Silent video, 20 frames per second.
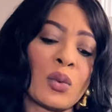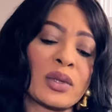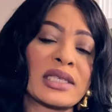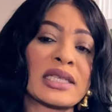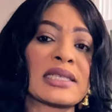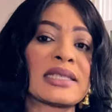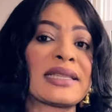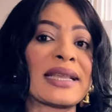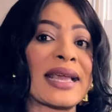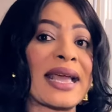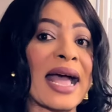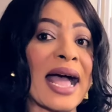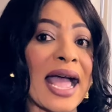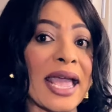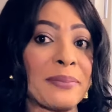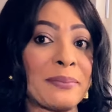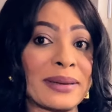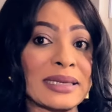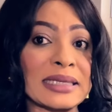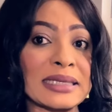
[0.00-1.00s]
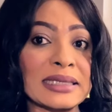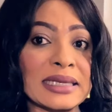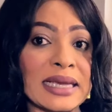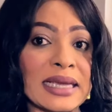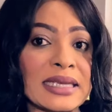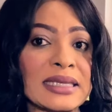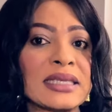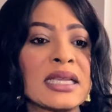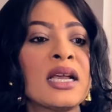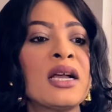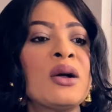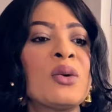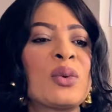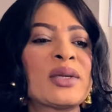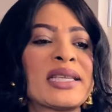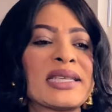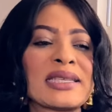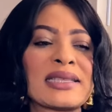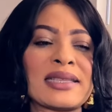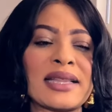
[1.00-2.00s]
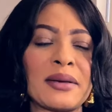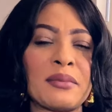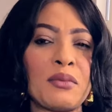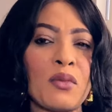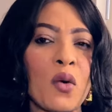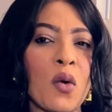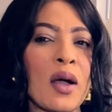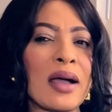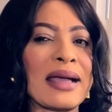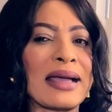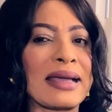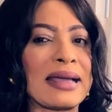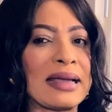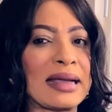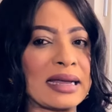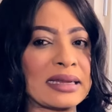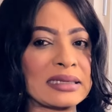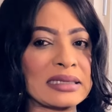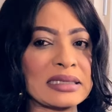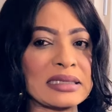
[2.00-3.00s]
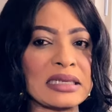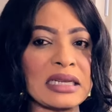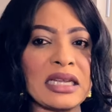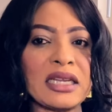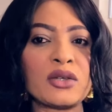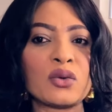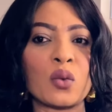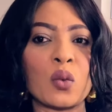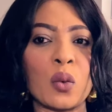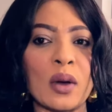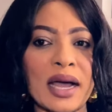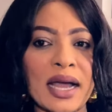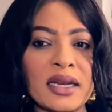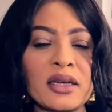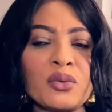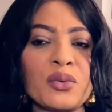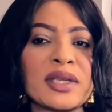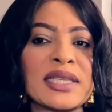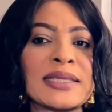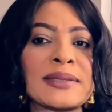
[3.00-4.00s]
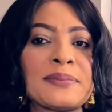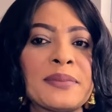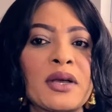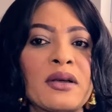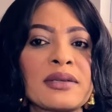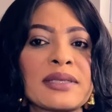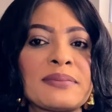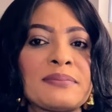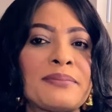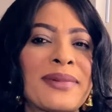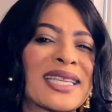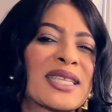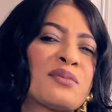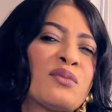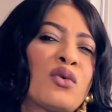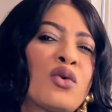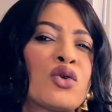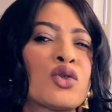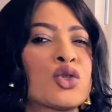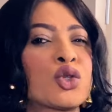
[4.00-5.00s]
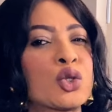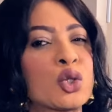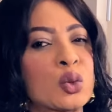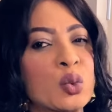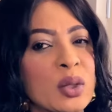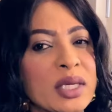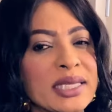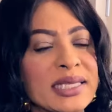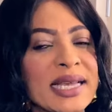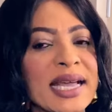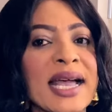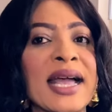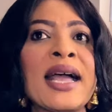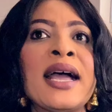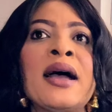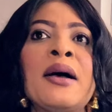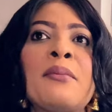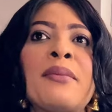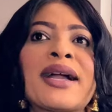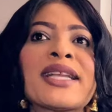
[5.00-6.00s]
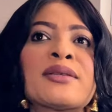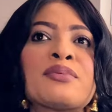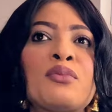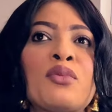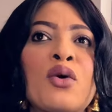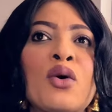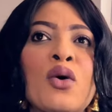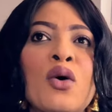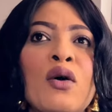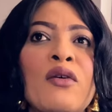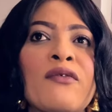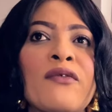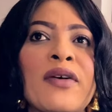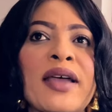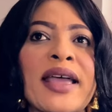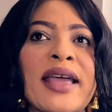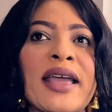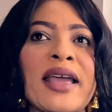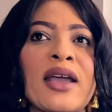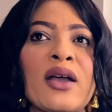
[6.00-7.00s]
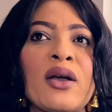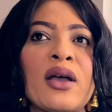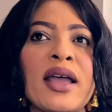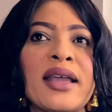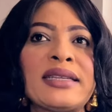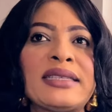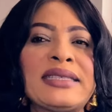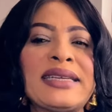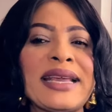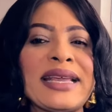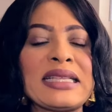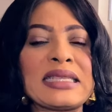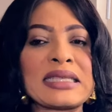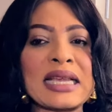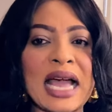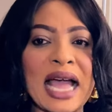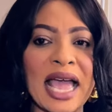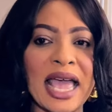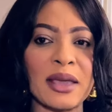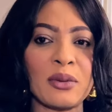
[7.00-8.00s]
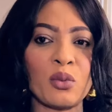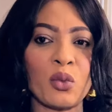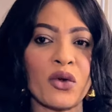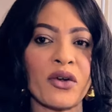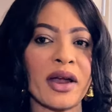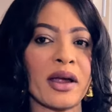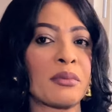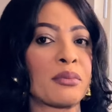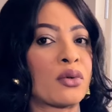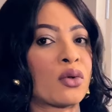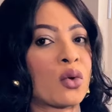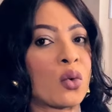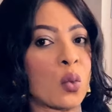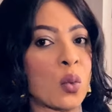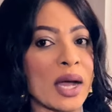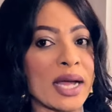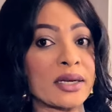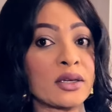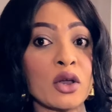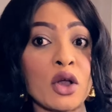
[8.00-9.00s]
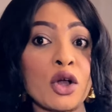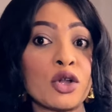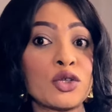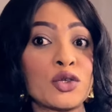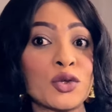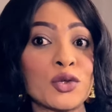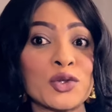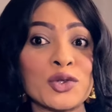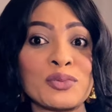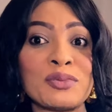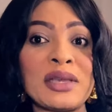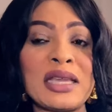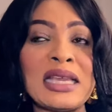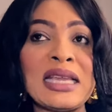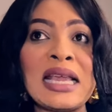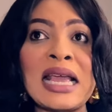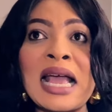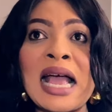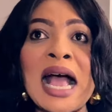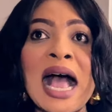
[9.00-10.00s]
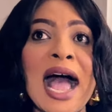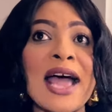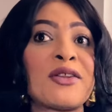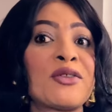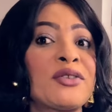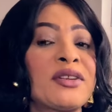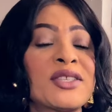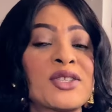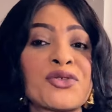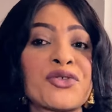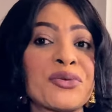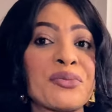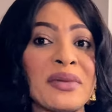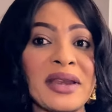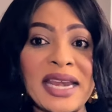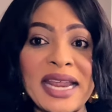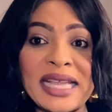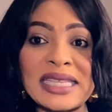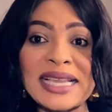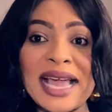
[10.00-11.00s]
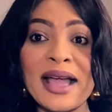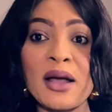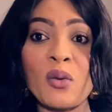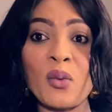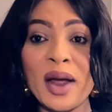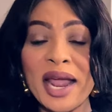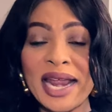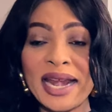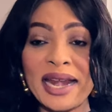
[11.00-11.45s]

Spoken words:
which is the hypersense, which is the more candied one, which smells much more sweeter, much more of a daytime wearable one. Although to me, I don't discriminate. I wear